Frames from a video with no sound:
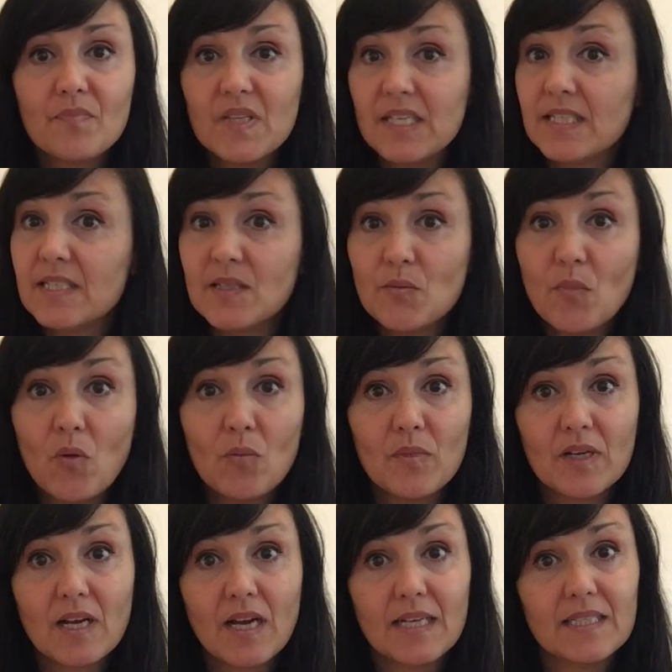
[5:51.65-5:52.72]
This is the
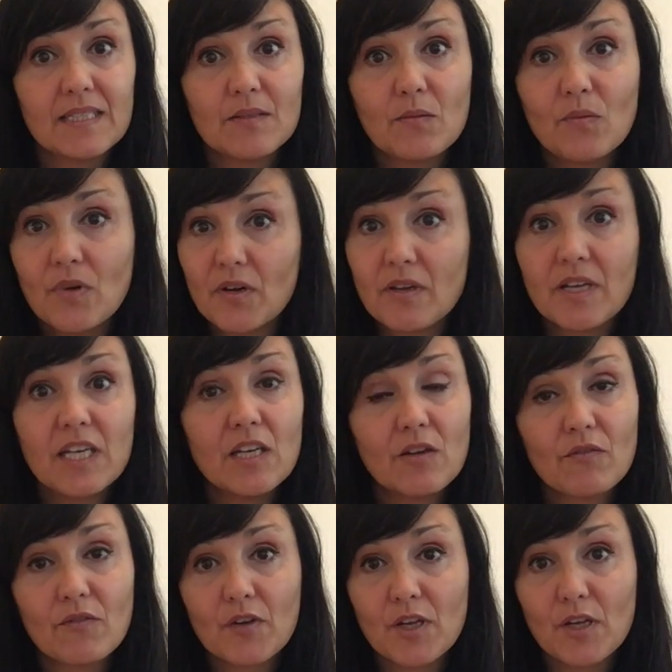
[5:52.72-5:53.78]
moment, guys. We're
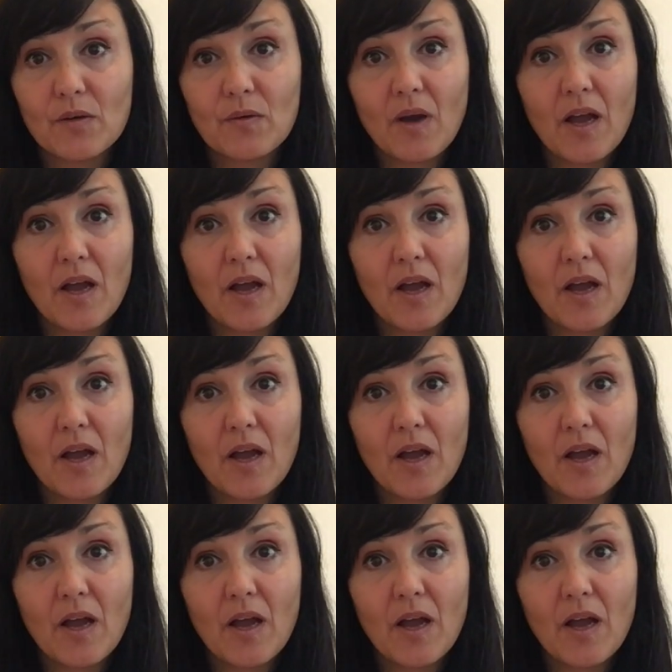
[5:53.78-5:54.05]
here for you.